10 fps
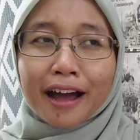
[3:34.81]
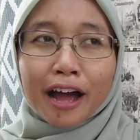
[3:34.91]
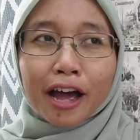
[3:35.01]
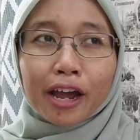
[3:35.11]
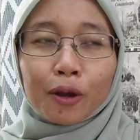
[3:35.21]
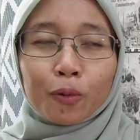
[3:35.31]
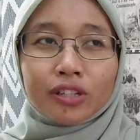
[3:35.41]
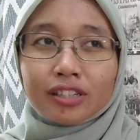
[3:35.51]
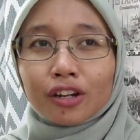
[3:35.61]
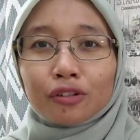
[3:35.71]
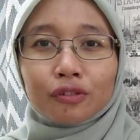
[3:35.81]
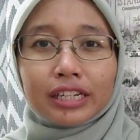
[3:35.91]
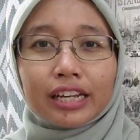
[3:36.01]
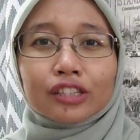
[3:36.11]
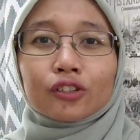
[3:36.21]
I was not
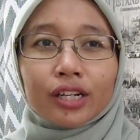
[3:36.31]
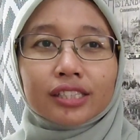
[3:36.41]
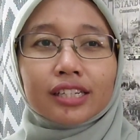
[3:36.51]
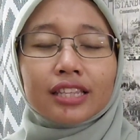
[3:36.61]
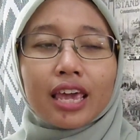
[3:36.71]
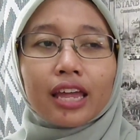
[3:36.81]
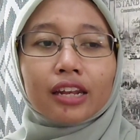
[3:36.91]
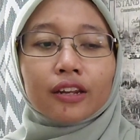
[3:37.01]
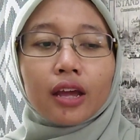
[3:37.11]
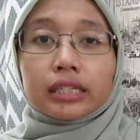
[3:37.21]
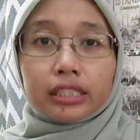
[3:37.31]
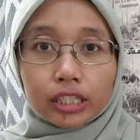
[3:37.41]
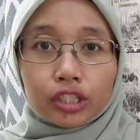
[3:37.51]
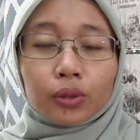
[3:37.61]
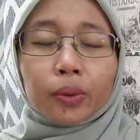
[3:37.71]
really interested in
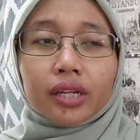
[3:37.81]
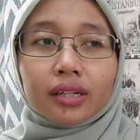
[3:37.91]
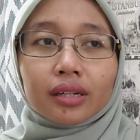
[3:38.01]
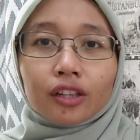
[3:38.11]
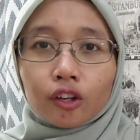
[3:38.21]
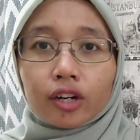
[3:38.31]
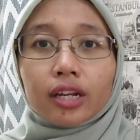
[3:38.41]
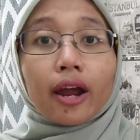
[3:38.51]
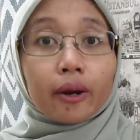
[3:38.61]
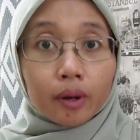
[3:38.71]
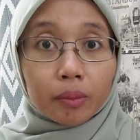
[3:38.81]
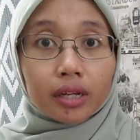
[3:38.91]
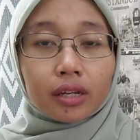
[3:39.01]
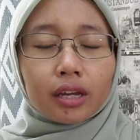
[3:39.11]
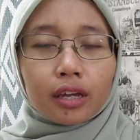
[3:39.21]
continuing learning
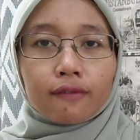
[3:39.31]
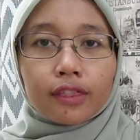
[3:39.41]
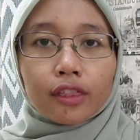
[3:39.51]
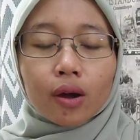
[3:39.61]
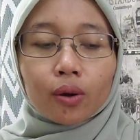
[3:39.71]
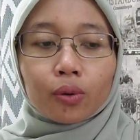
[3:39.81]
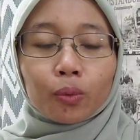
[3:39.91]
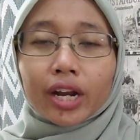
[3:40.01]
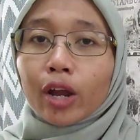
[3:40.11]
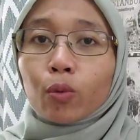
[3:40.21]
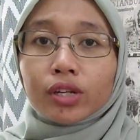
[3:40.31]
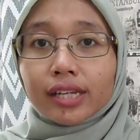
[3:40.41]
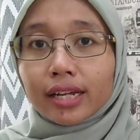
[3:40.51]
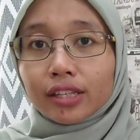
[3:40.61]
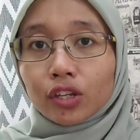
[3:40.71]
Arabic, even though when I was
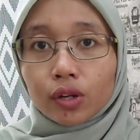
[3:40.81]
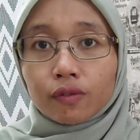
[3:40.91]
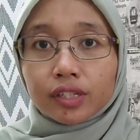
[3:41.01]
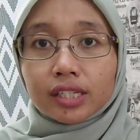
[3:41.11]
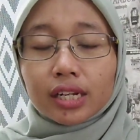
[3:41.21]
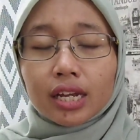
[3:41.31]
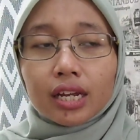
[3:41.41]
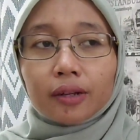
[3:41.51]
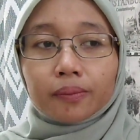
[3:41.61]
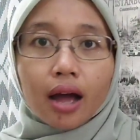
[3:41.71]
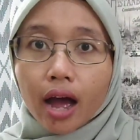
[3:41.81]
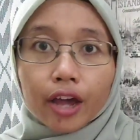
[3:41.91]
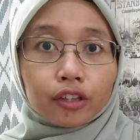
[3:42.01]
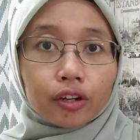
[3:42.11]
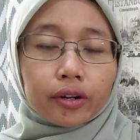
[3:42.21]
at university,
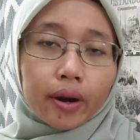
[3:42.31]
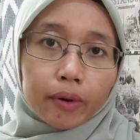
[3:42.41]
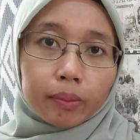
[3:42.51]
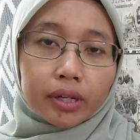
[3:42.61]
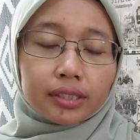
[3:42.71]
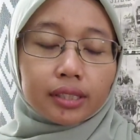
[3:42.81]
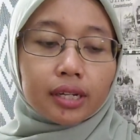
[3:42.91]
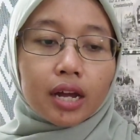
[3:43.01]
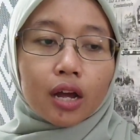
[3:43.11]
I learned Arabic.